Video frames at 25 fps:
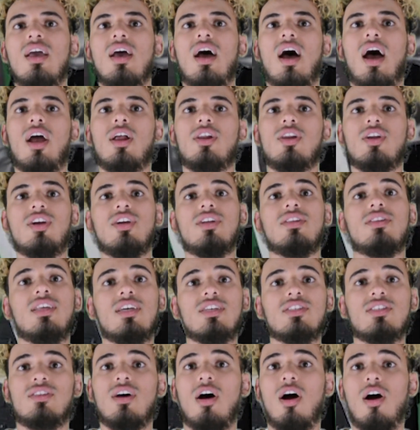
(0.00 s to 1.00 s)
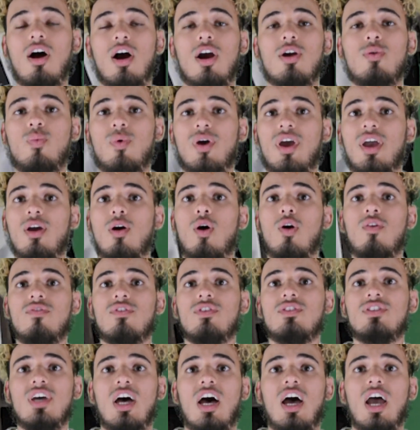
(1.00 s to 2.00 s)
I learned this the hard way. Over
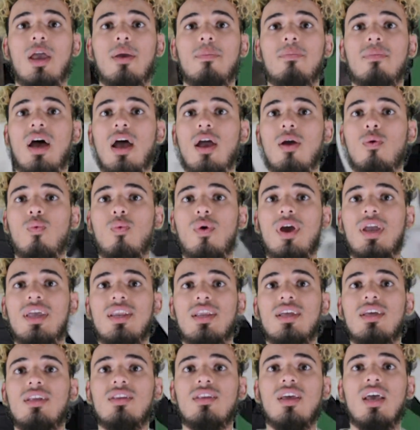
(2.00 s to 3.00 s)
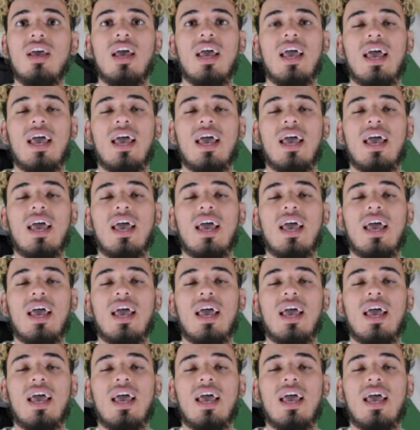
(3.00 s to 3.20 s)
time, I waited